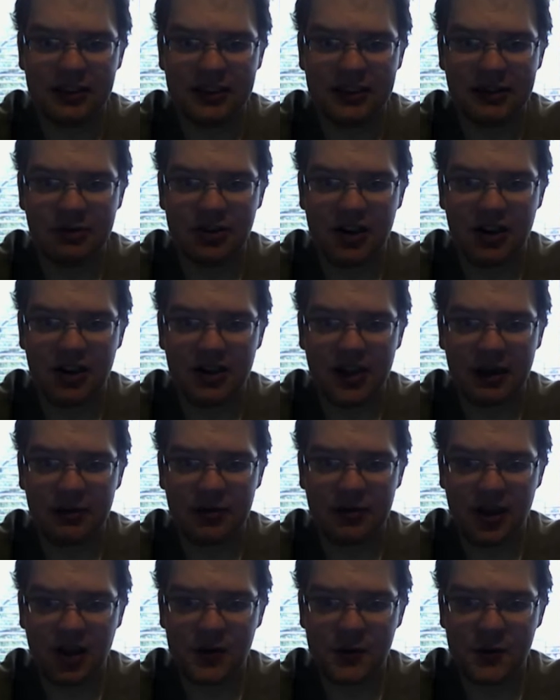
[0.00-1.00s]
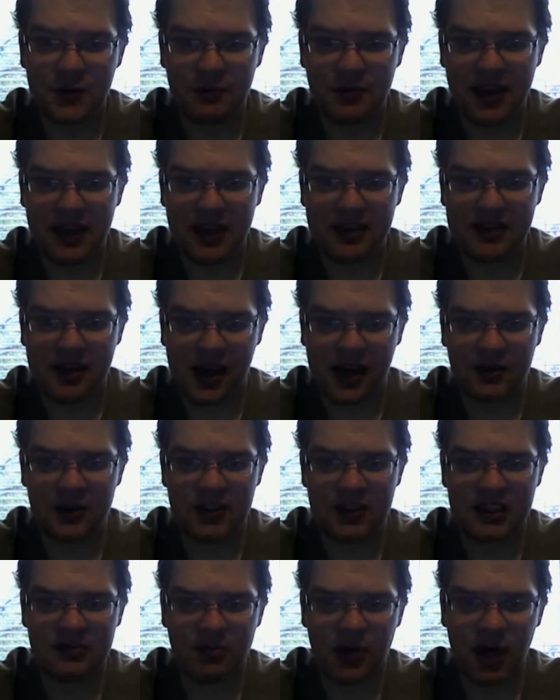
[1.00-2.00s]
It was all, I was also amazed at how
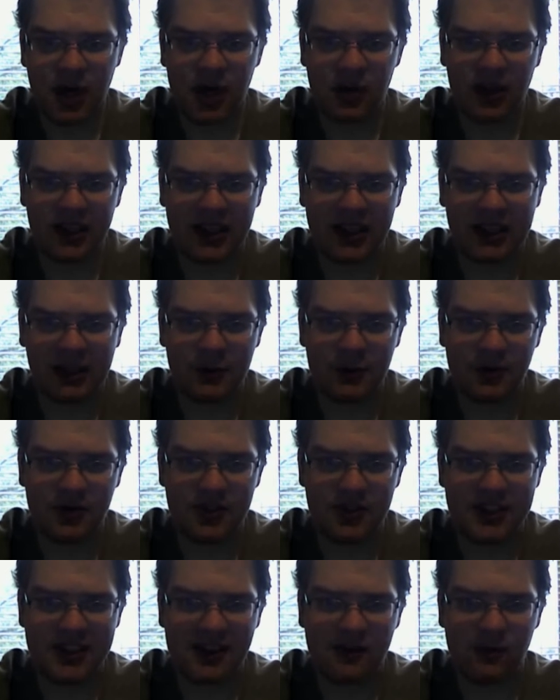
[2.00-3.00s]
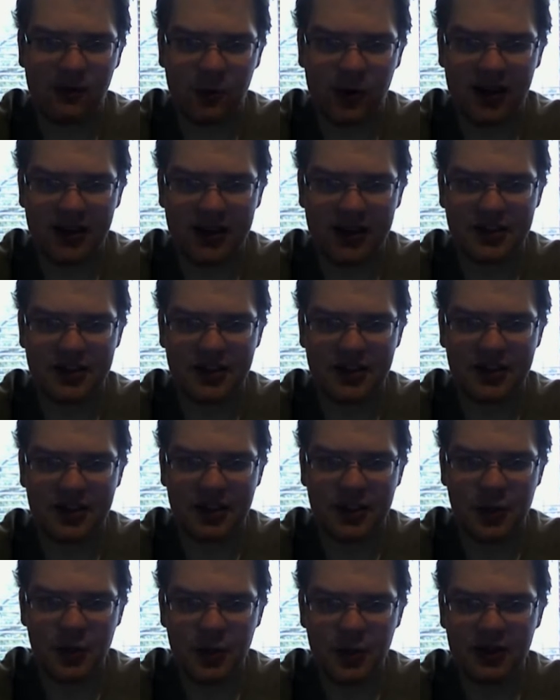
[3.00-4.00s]
small the console itself was.
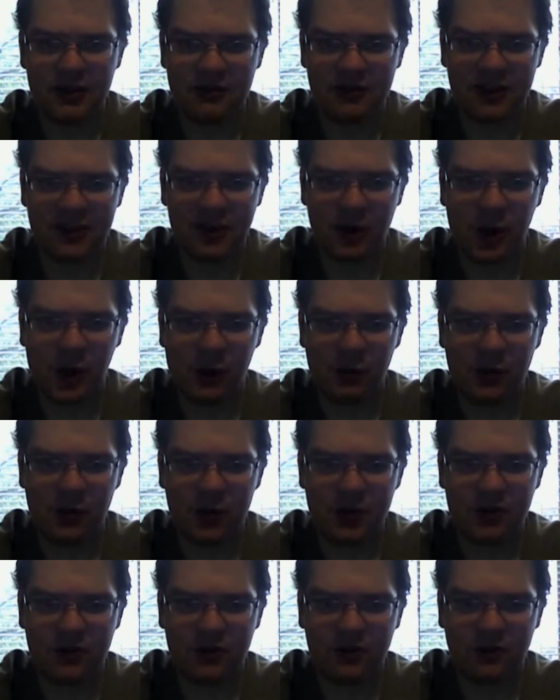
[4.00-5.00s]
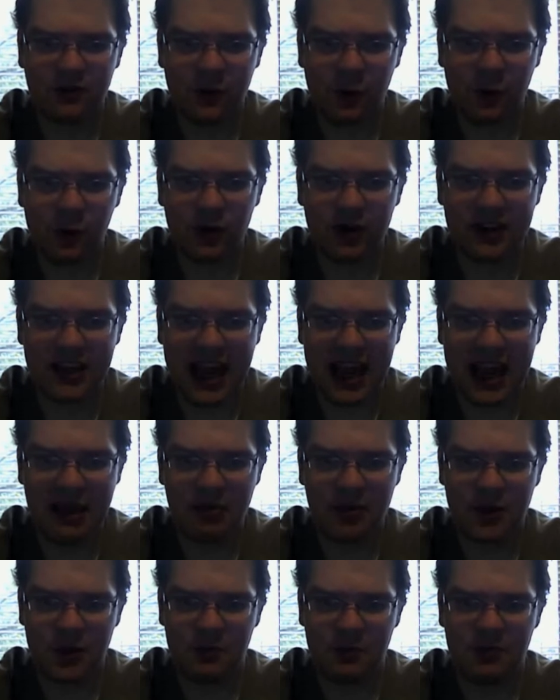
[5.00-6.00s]
You could have fit almost four
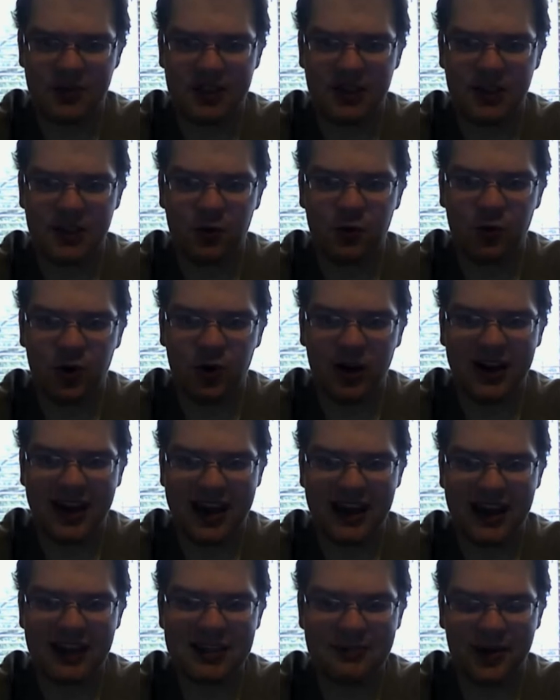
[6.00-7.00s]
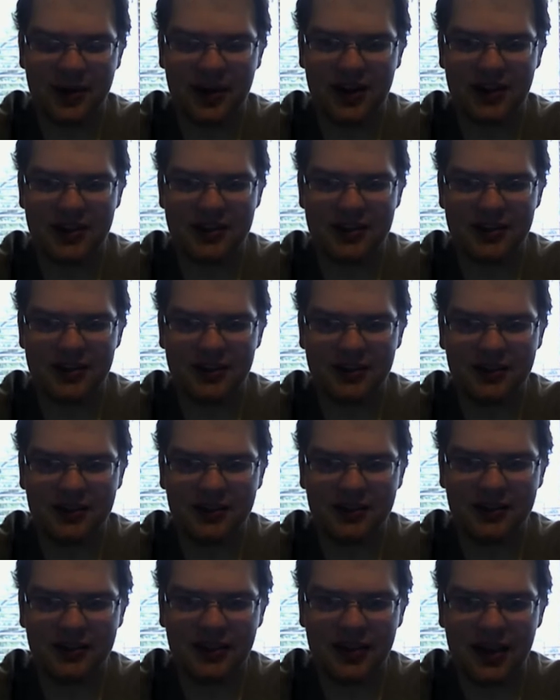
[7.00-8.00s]
GameCubes into one Xbox.
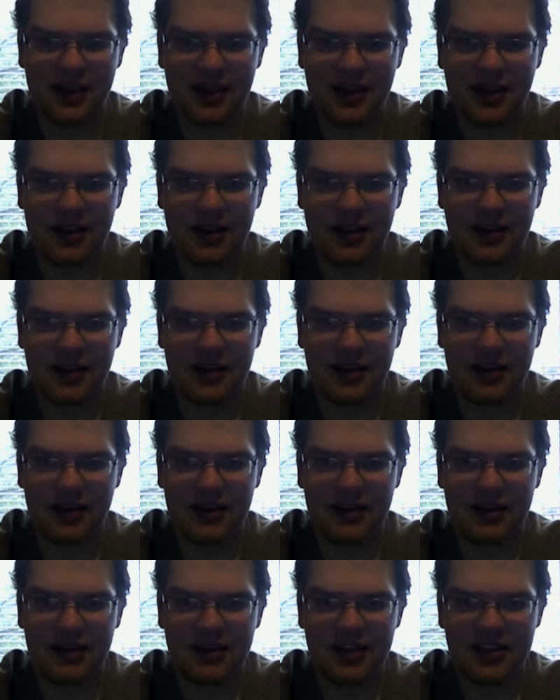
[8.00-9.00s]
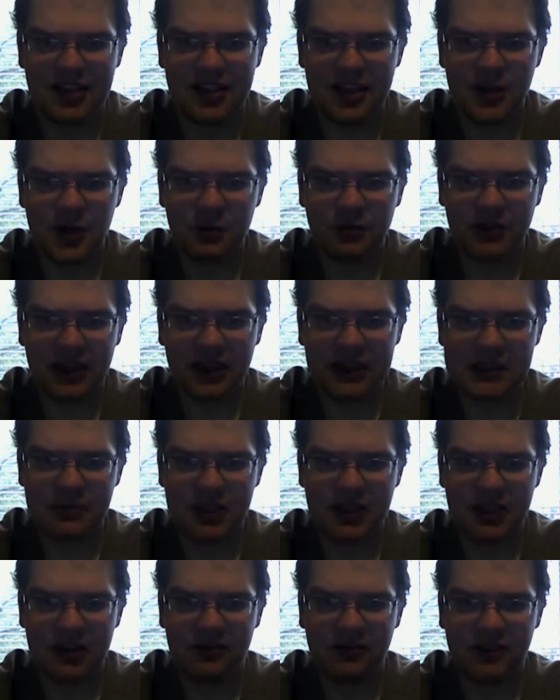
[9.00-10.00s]
Nintendo brought
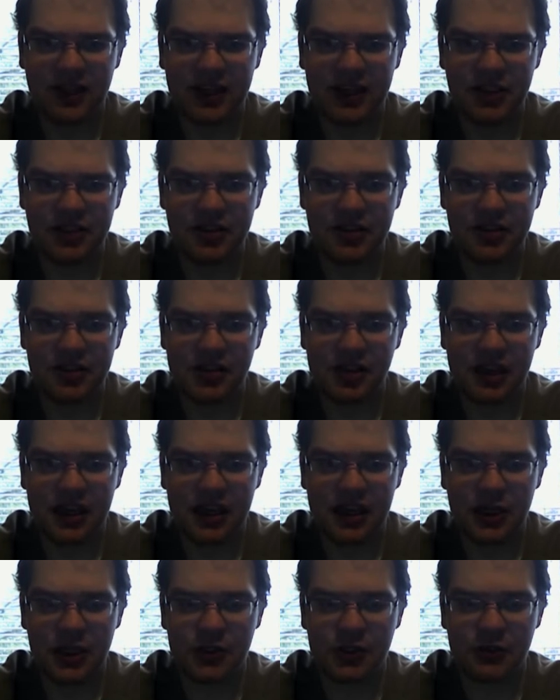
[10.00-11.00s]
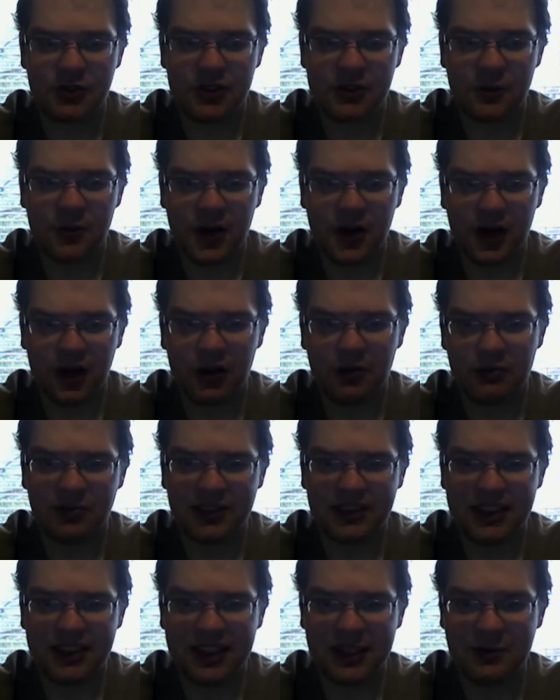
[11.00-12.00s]
some innovations to the industry as well,
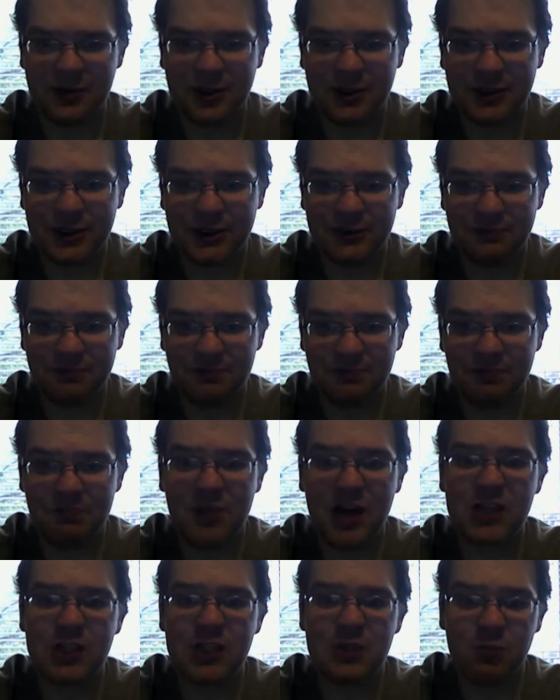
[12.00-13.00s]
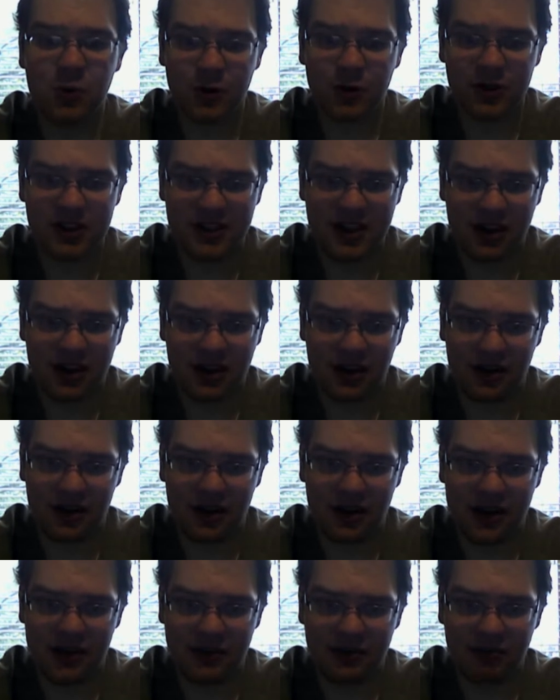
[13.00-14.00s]
but they were much more subtle
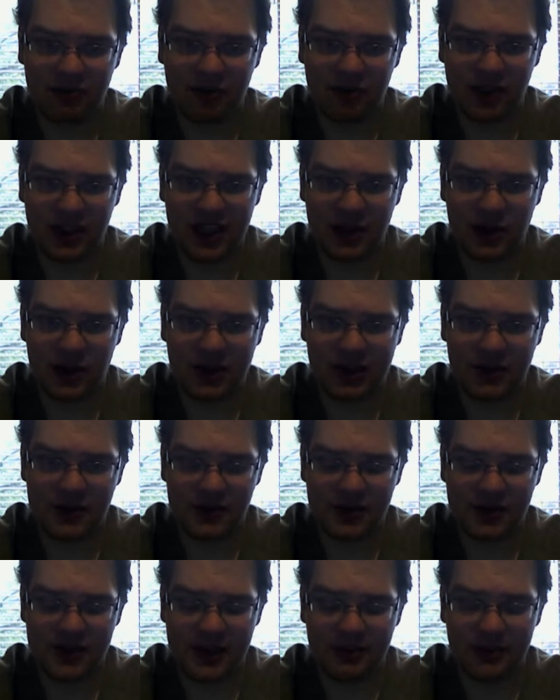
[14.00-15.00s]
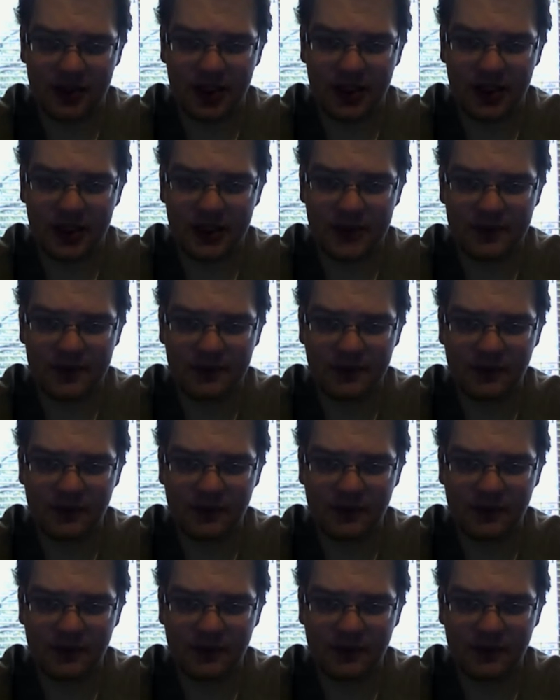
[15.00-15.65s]
than what the other consoles had brought.